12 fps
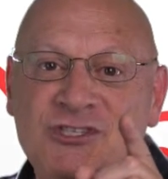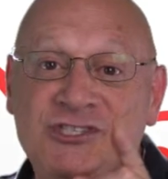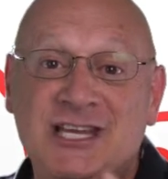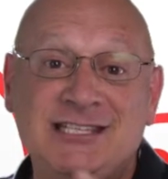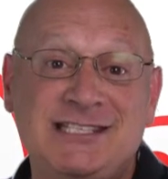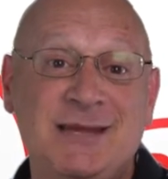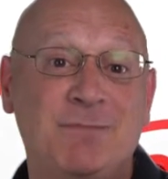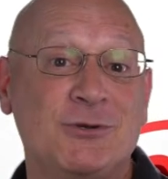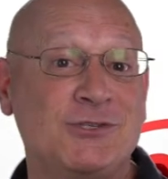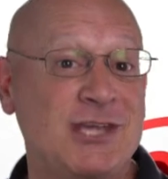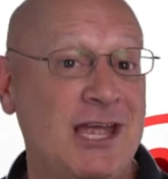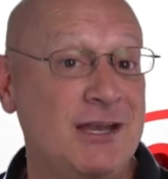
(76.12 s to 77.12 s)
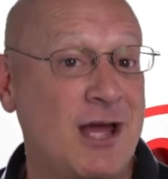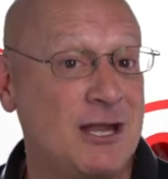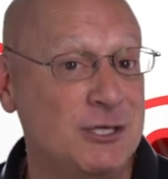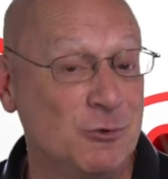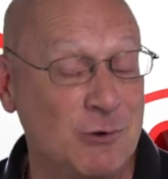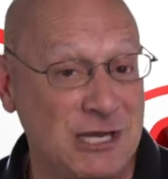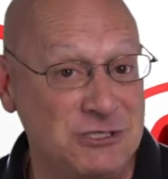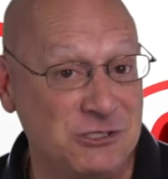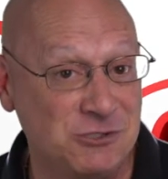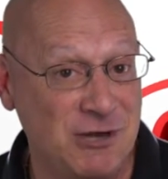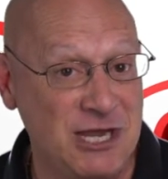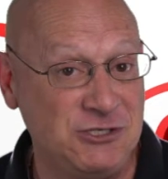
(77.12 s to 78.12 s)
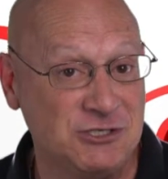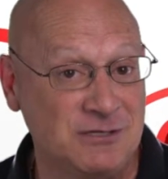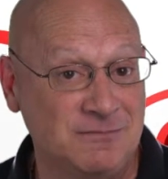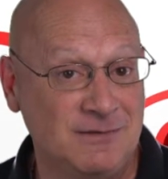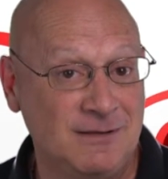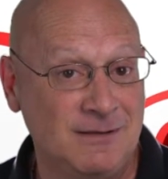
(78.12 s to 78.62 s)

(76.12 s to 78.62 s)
60% on your registration.